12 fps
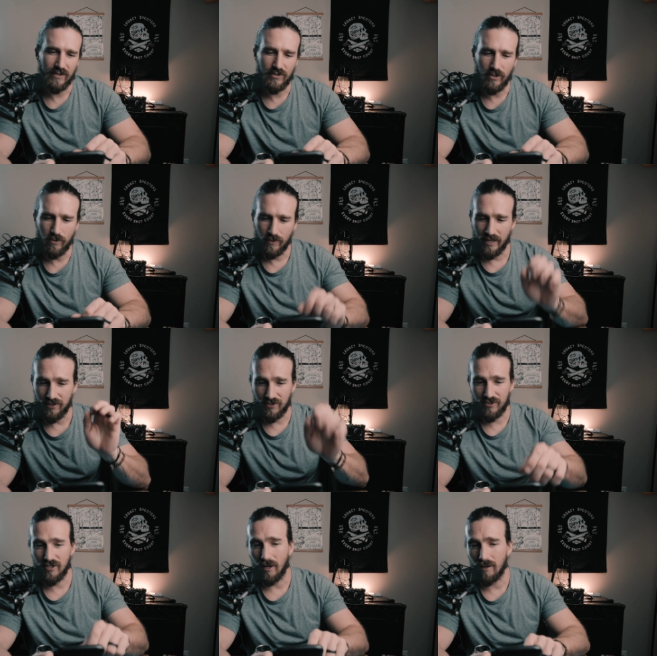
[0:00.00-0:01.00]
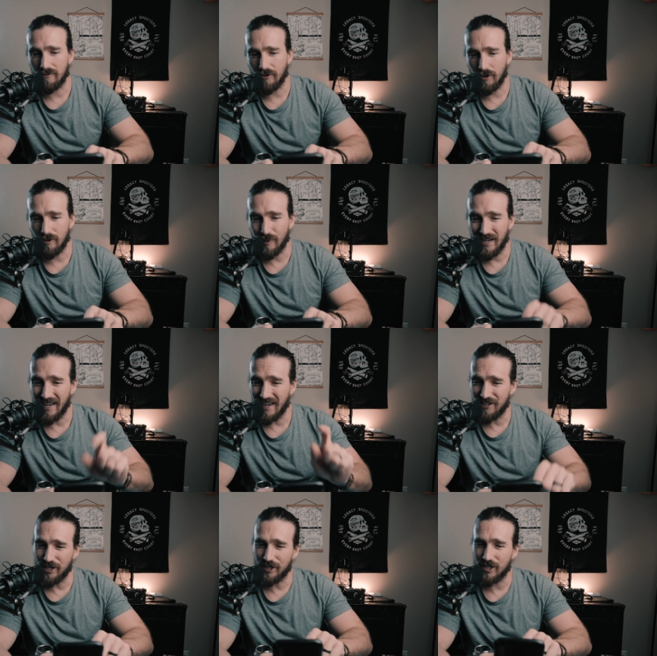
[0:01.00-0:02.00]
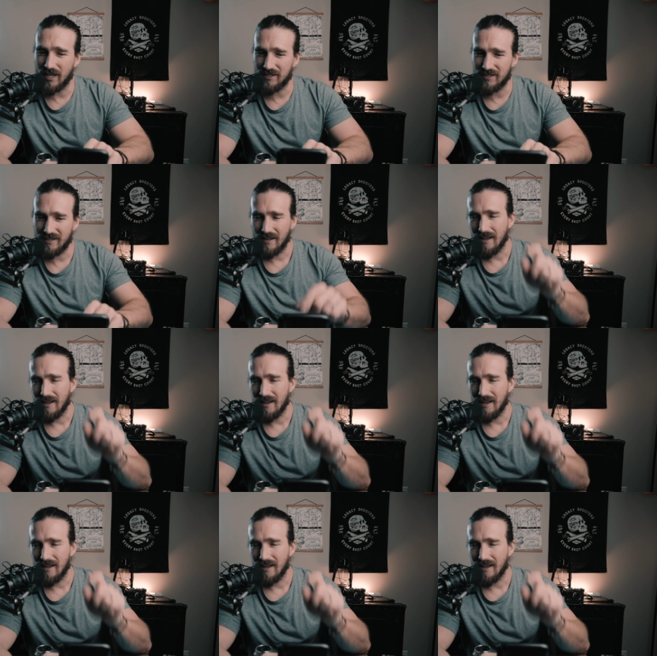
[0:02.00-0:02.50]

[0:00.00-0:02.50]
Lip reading: So yes, solid photo by Hey Jake Johnson.